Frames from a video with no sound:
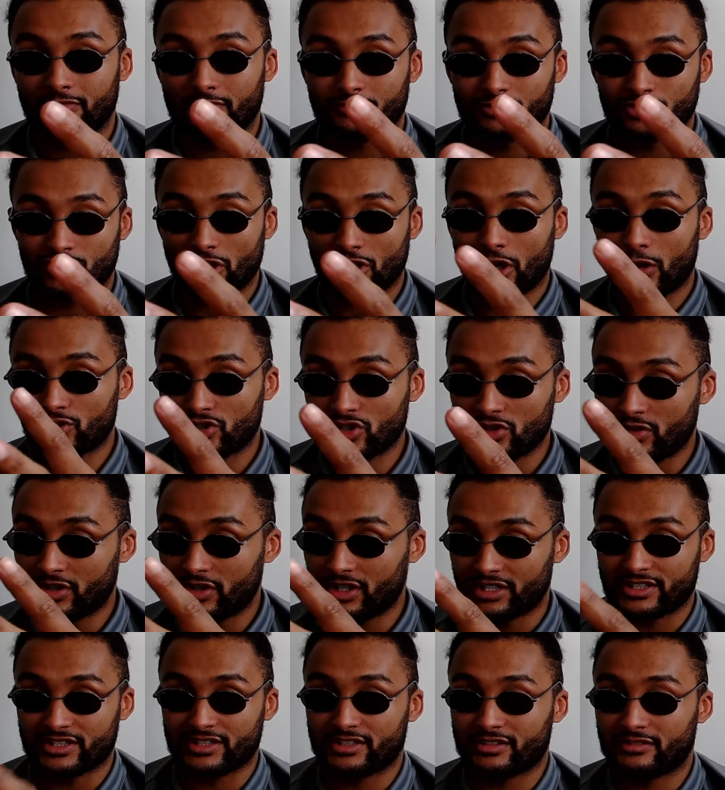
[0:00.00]
Joe
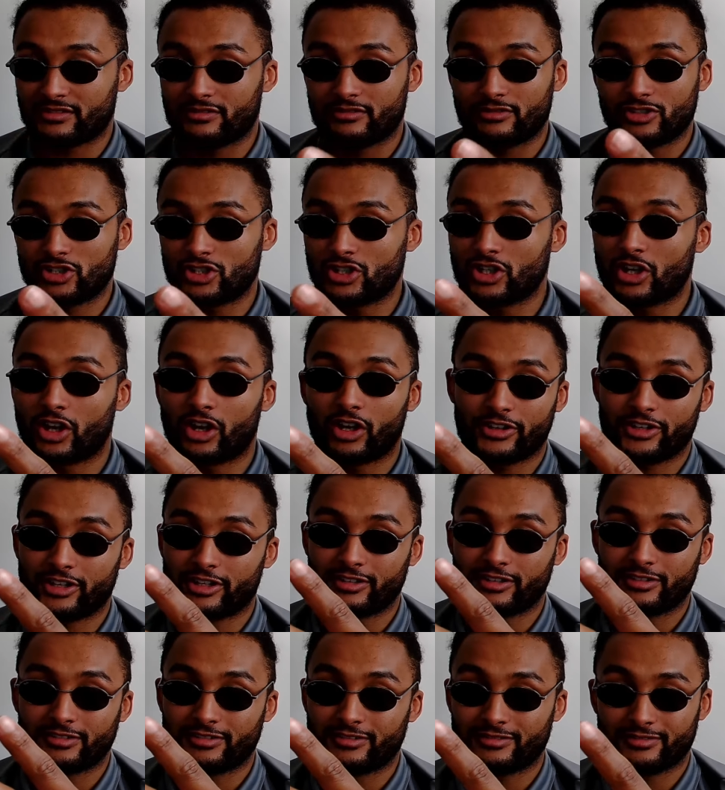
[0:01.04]
Joyce, shot.
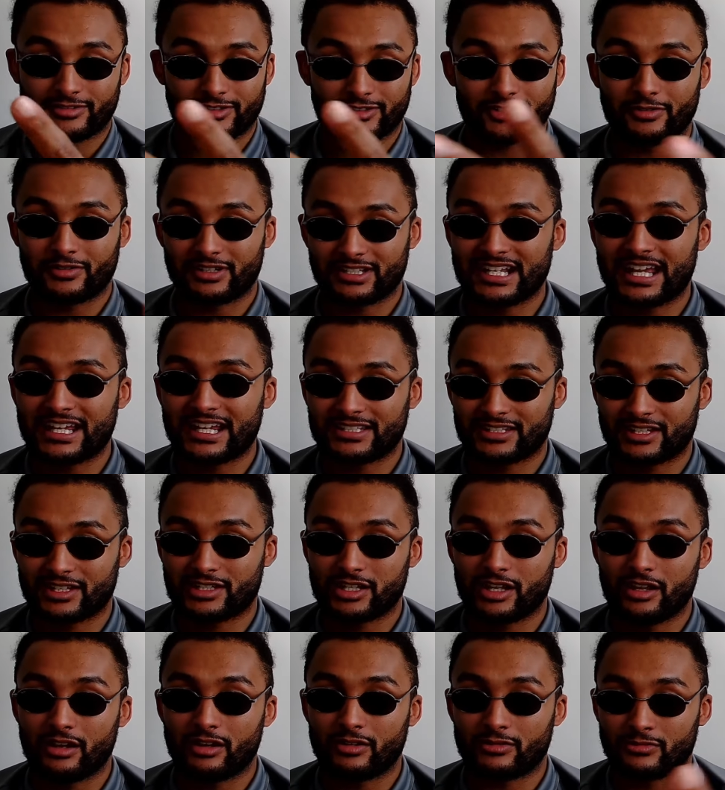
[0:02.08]
So his legs are
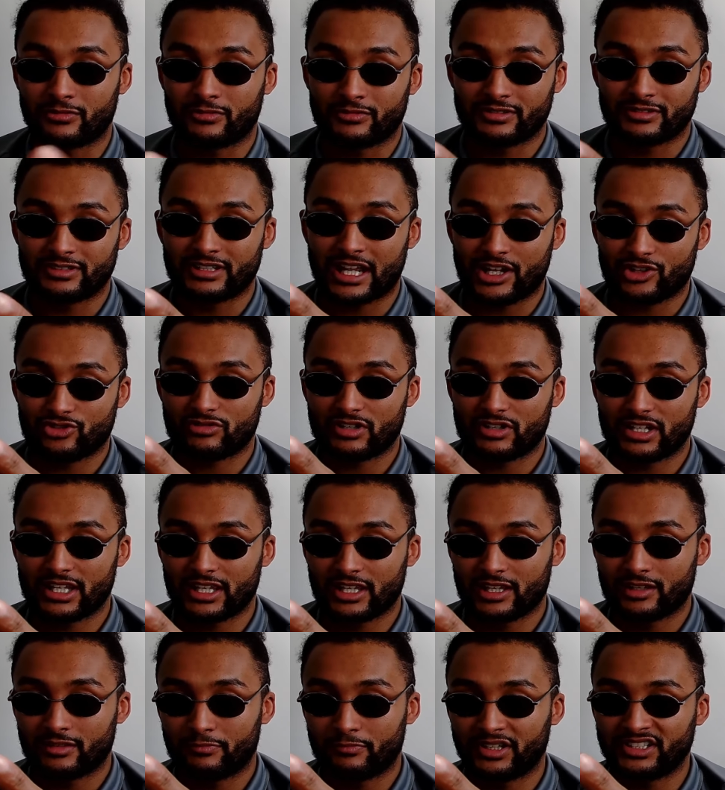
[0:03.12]
slow, naturally,
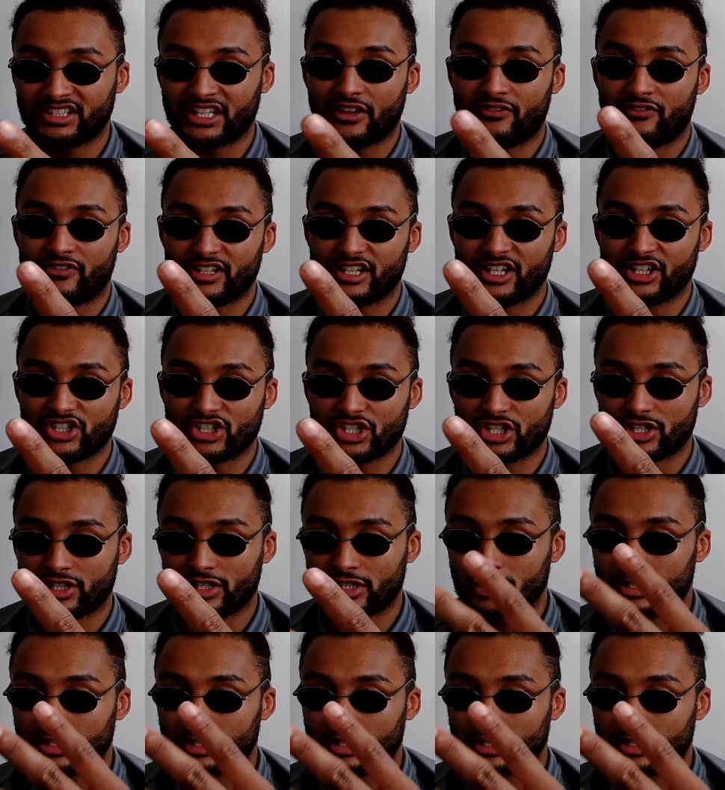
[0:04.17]
by definition.